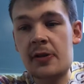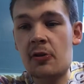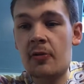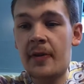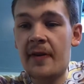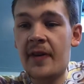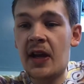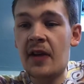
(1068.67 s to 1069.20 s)

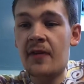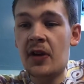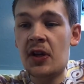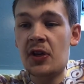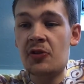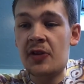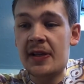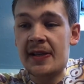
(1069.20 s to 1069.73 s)
This is going to
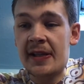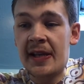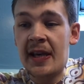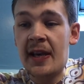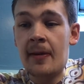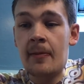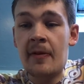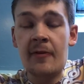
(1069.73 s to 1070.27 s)
be a very
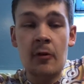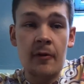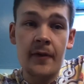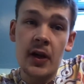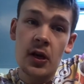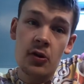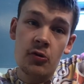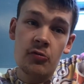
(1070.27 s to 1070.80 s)
interesting game.
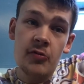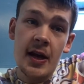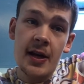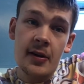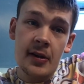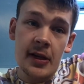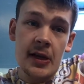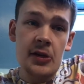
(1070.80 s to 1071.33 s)
They've got a very
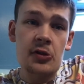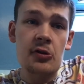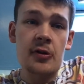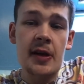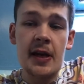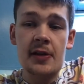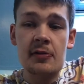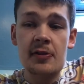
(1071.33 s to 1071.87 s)
good record
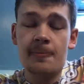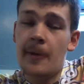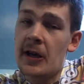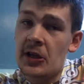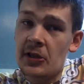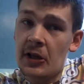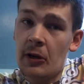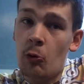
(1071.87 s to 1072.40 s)
against Newcastle,
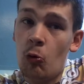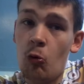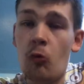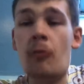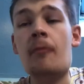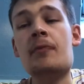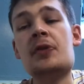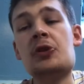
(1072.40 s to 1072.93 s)
especially
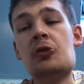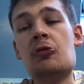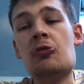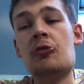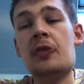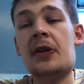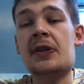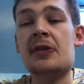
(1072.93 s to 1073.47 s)
at home,
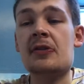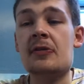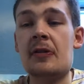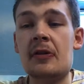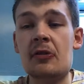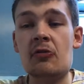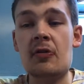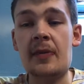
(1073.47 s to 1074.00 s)
so
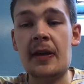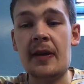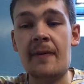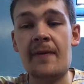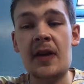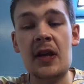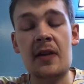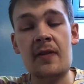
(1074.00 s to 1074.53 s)
this is going
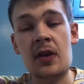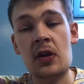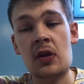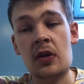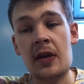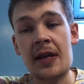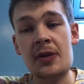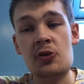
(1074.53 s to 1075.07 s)
to be
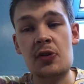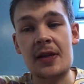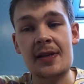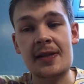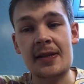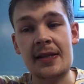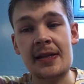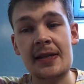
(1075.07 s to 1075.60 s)
very
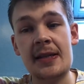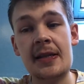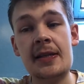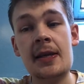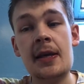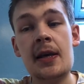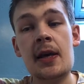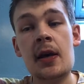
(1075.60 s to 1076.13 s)
interesting
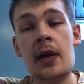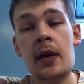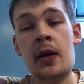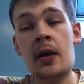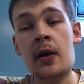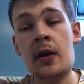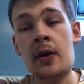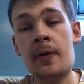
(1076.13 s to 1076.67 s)
indeed.
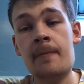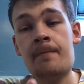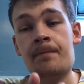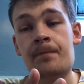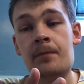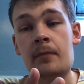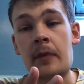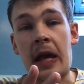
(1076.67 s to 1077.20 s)

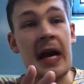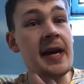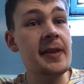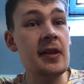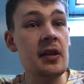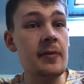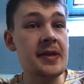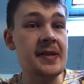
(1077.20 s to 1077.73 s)

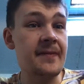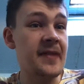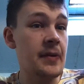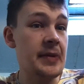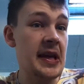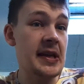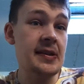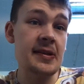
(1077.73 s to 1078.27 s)
I think they're
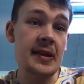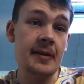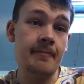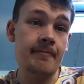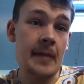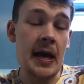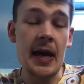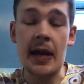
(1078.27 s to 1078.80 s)
missing
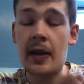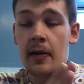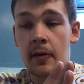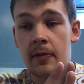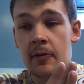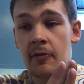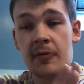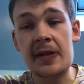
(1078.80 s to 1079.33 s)
Fabianski,
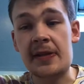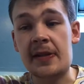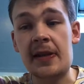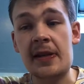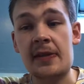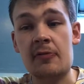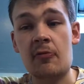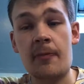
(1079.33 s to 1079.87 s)
and the
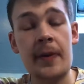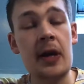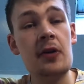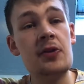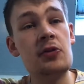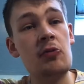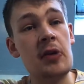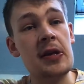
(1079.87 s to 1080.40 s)
reason is
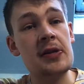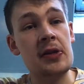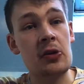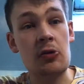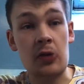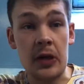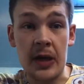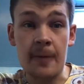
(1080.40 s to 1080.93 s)
Roberto
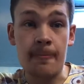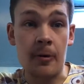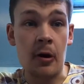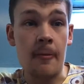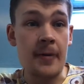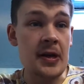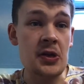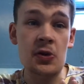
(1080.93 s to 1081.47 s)
is a good
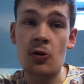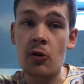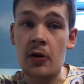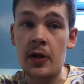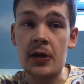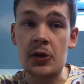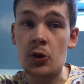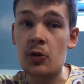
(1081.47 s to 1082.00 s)
keeper, but
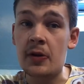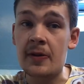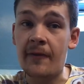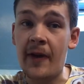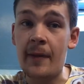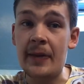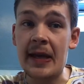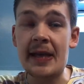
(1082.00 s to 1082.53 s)
he's not as
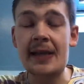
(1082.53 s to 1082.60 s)
good as